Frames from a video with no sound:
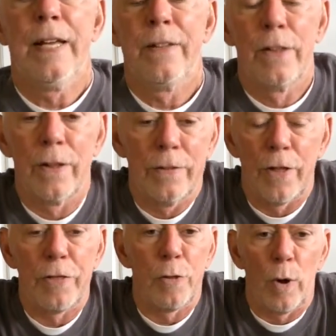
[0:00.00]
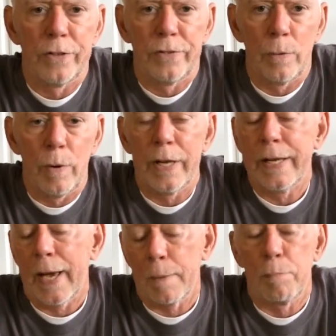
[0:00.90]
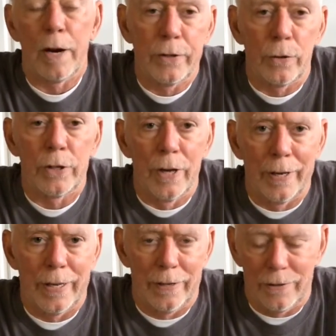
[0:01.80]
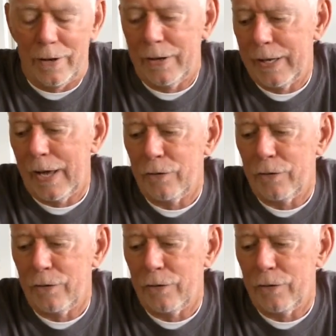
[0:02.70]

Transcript: the thoughts that, well, you got to break your gun in, you know, you got